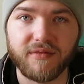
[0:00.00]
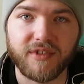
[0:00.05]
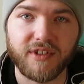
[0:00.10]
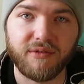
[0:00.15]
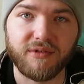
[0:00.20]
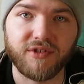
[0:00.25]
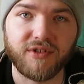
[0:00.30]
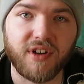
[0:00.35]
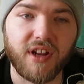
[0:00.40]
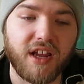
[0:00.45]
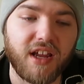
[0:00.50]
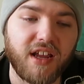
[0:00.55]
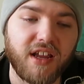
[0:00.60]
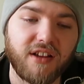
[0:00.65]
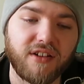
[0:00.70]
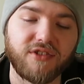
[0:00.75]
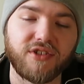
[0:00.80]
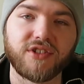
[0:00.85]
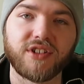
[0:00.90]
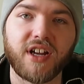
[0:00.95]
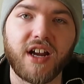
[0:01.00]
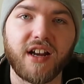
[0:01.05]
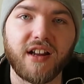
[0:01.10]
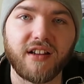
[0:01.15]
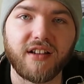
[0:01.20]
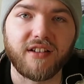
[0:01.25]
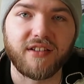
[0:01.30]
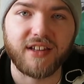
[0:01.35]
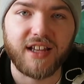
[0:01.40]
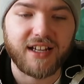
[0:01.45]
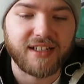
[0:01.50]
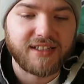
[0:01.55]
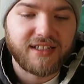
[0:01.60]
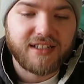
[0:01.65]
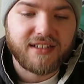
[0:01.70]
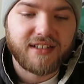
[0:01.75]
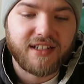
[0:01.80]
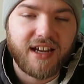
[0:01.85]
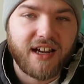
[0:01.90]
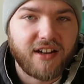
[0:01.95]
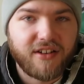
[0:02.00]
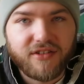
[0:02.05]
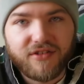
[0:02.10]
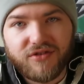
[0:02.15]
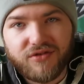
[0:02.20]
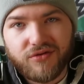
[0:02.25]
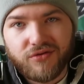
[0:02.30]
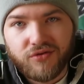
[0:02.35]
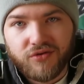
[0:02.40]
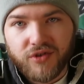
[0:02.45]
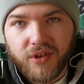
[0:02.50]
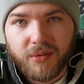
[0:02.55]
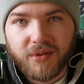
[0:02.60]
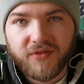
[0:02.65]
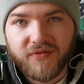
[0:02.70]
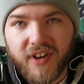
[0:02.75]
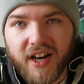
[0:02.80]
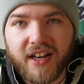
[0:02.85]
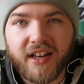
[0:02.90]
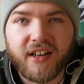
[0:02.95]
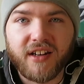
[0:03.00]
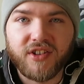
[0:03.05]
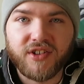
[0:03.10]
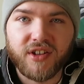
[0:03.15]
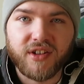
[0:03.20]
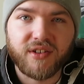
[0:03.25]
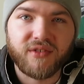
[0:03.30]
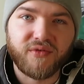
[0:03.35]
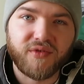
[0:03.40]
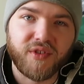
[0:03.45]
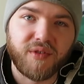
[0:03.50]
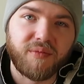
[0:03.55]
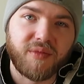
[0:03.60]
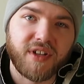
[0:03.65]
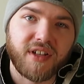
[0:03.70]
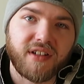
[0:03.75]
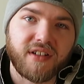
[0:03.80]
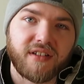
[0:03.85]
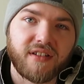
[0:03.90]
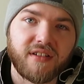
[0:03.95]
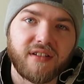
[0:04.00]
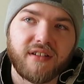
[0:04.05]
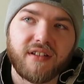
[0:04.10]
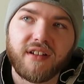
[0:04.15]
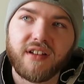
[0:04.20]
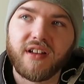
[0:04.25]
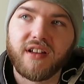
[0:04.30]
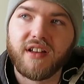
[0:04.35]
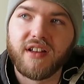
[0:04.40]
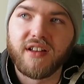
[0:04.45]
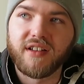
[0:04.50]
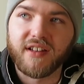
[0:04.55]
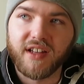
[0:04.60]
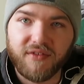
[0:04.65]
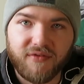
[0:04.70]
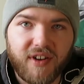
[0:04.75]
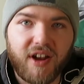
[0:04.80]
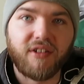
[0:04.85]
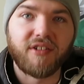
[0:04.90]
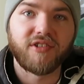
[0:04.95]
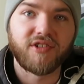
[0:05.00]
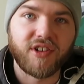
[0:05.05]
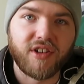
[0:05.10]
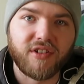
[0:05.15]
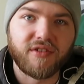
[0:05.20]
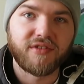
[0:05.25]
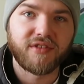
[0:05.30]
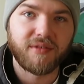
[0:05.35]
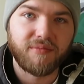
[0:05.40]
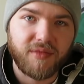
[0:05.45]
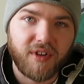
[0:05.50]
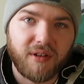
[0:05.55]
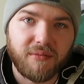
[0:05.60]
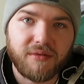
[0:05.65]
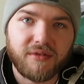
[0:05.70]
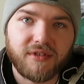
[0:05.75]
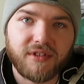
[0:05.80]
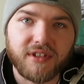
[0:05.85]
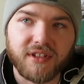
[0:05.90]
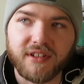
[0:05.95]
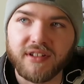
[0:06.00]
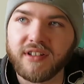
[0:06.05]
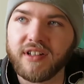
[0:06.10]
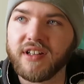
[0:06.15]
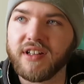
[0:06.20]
They were just kind of, last season they had troubles finding each other for a bit, and they found each other in the bubble, and